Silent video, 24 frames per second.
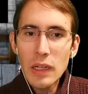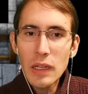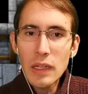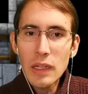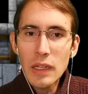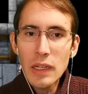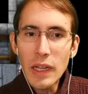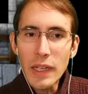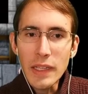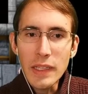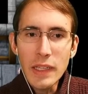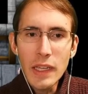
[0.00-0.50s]
Uh,
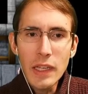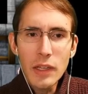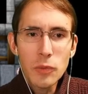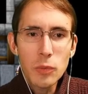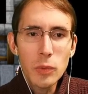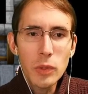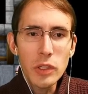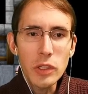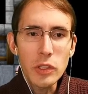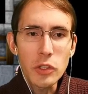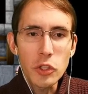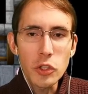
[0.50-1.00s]
I
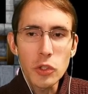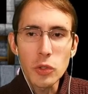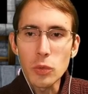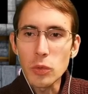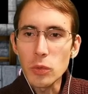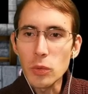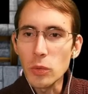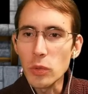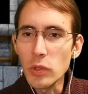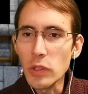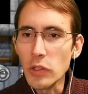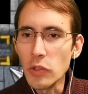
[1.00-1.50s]
can't really
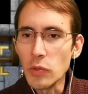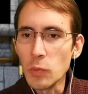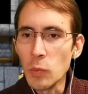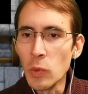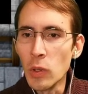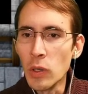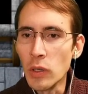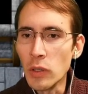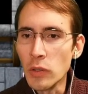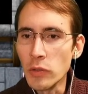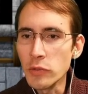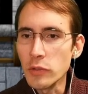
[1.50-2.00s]
shoot through these
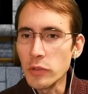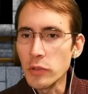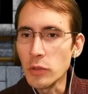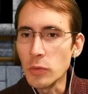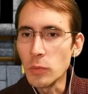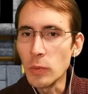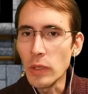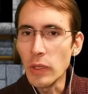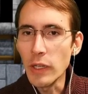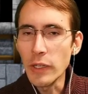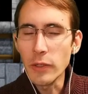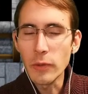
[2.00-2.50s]
walls
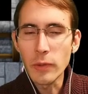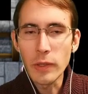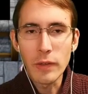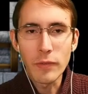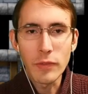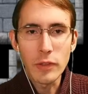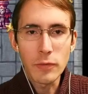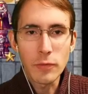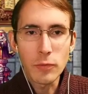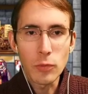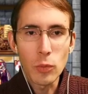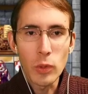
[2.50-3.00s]
too well. I don't
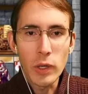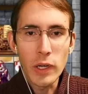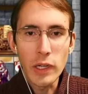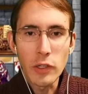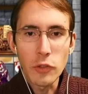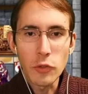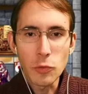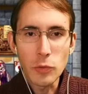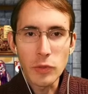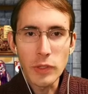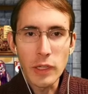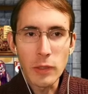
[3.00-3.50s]
have enough
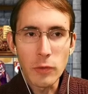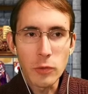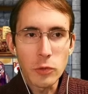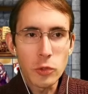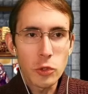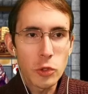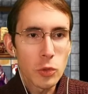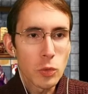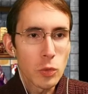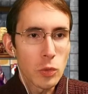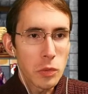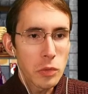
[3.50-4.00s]
range without
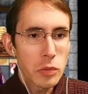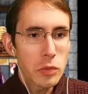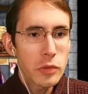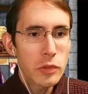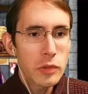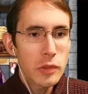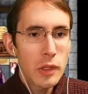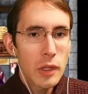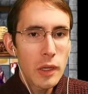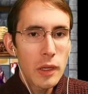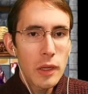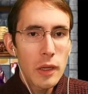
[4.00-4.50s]

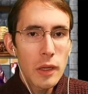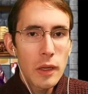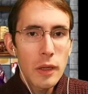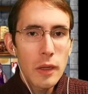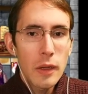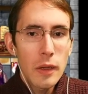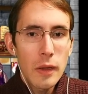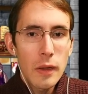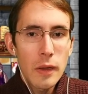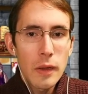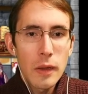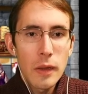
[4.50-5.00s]
Jules.
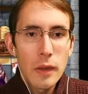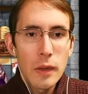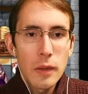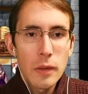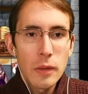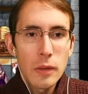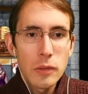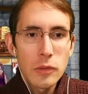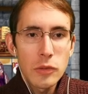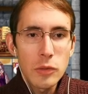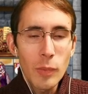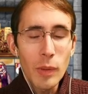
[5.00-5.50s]

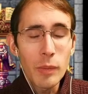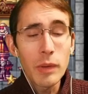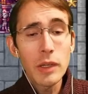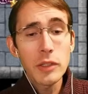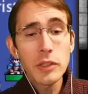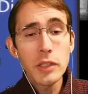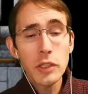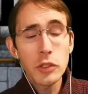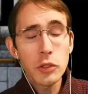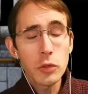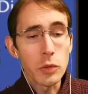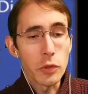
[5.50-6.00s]
So
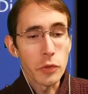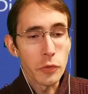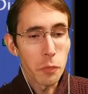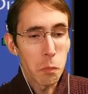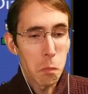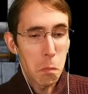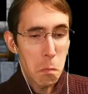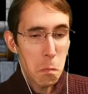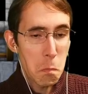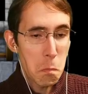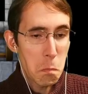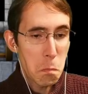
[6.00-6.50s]
maybe I take
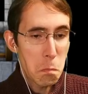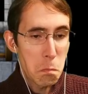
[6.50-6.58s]
Jules.